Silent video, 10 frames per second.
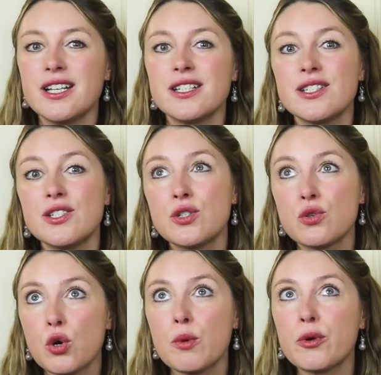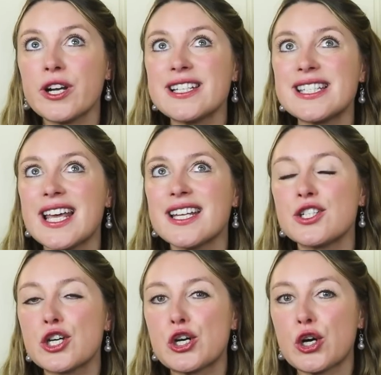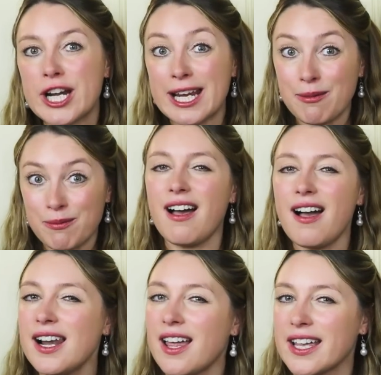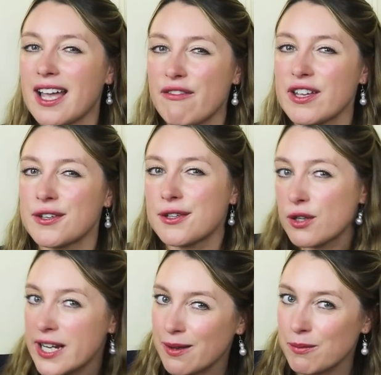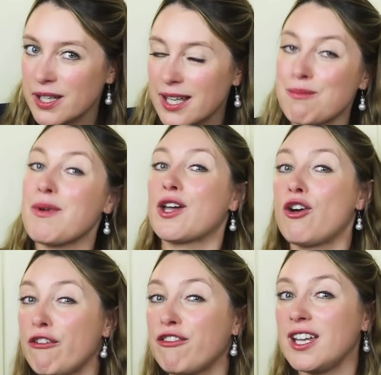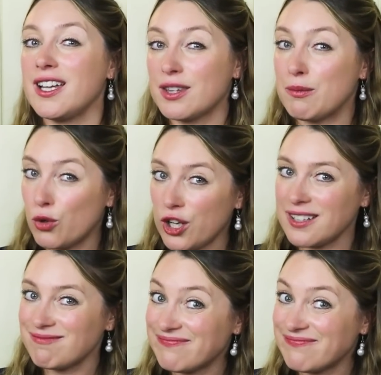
Strawberries and cream. I like having cream in my coffee in the morning.